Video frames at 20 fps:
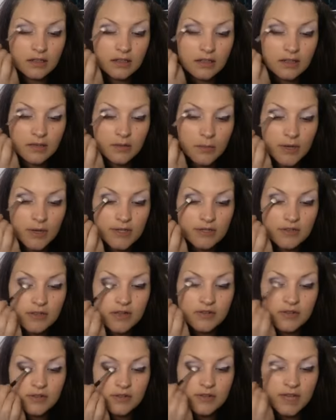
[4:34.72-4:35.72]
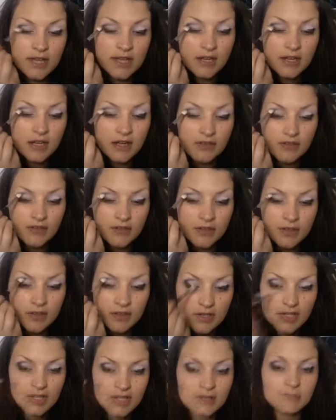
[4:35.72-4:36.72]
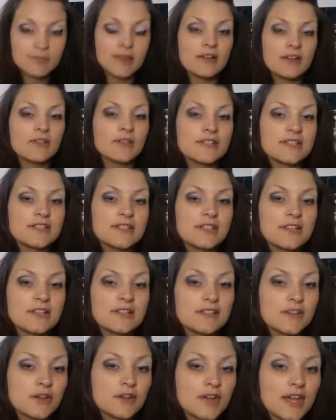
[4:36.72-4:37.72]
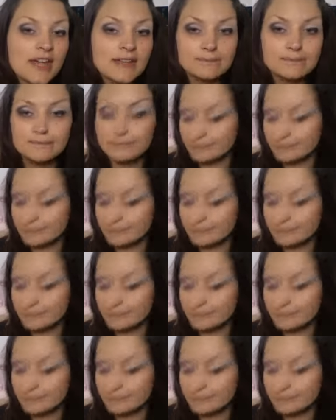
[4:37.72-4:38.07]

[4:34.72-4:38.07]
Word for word: It's when you don't do that enough that you keep that creasiness, okay?